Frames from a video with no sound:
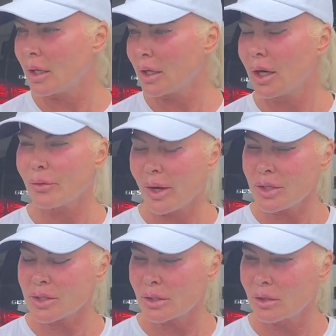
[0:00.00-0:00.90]
gun
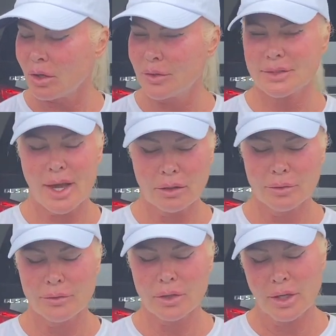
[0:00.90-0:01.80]
range called the Saddle
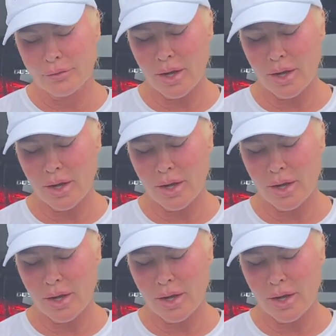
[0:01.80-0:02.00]
River Gun